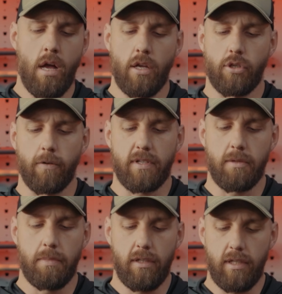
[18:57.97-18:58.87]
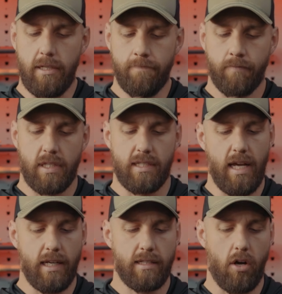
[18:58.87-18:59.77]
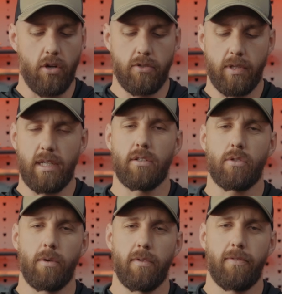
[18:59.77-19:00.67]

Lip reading: Serviceability is next, also getting a score of a